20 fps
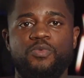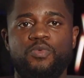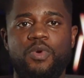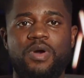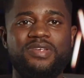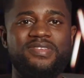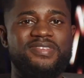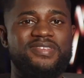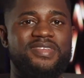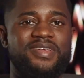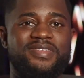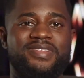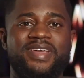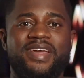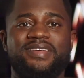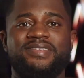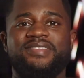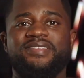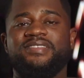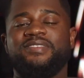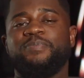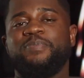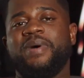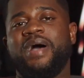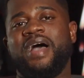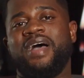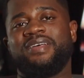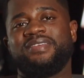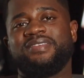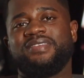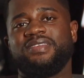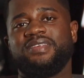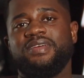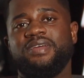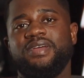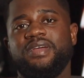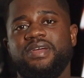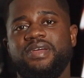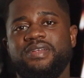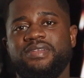Once the tests pass,
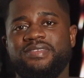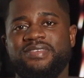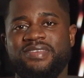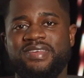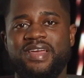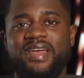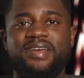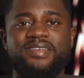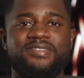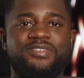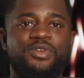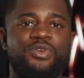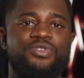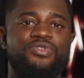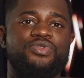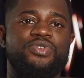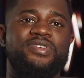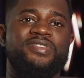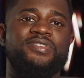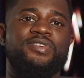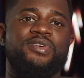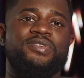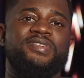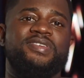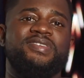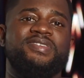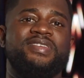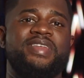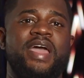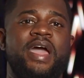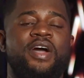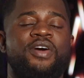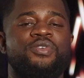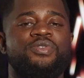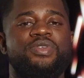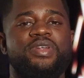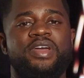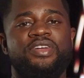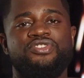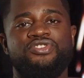it tears those resources
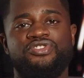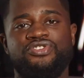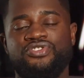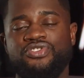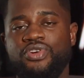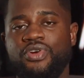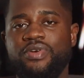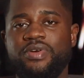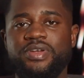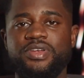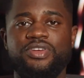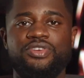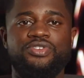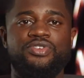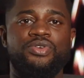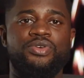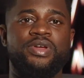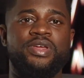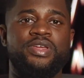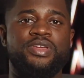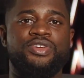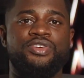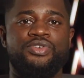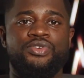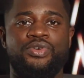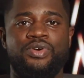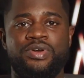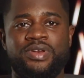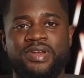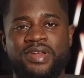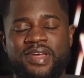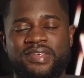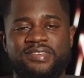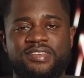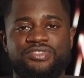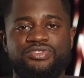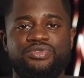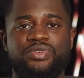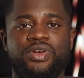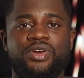down, ensuring you don't incur
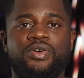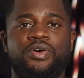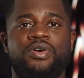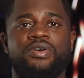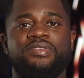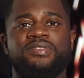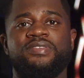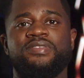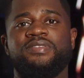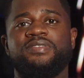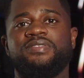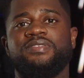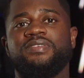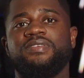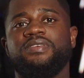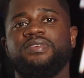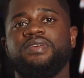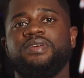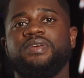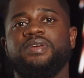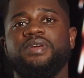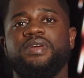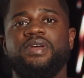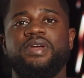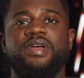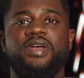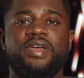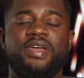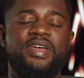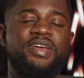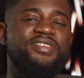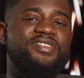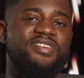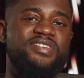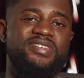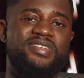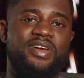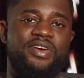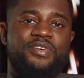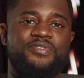unnecessary costs.
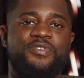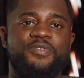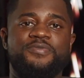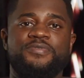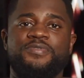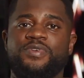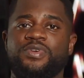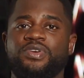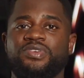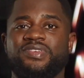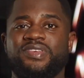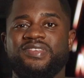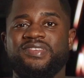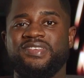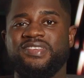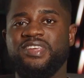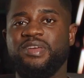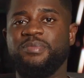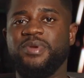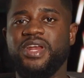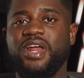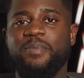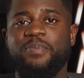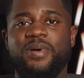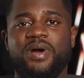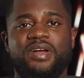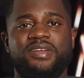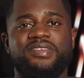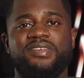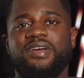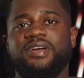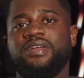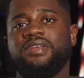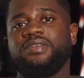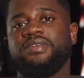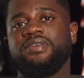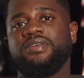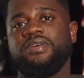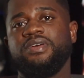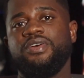Kitchen Terraform follows a similar
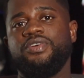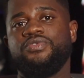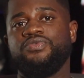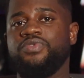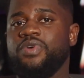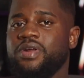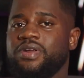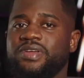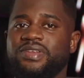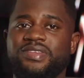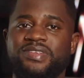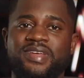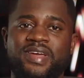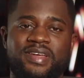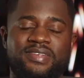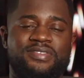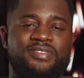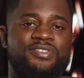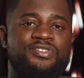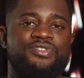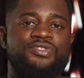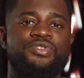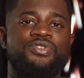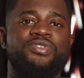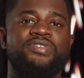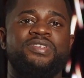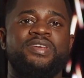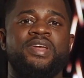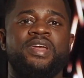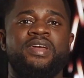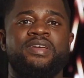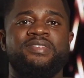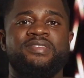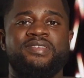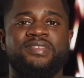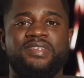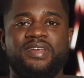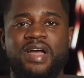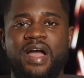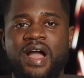pattern, running test suites
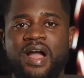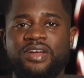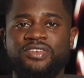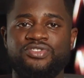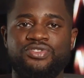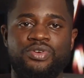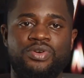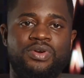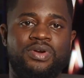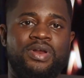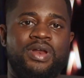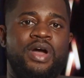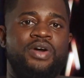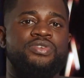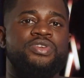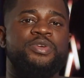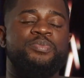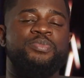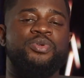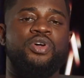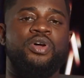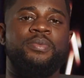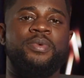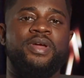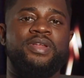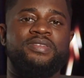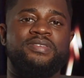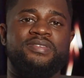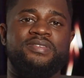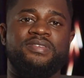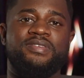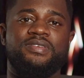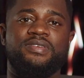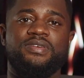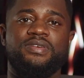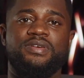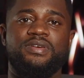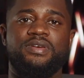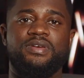against actual cloud deployments.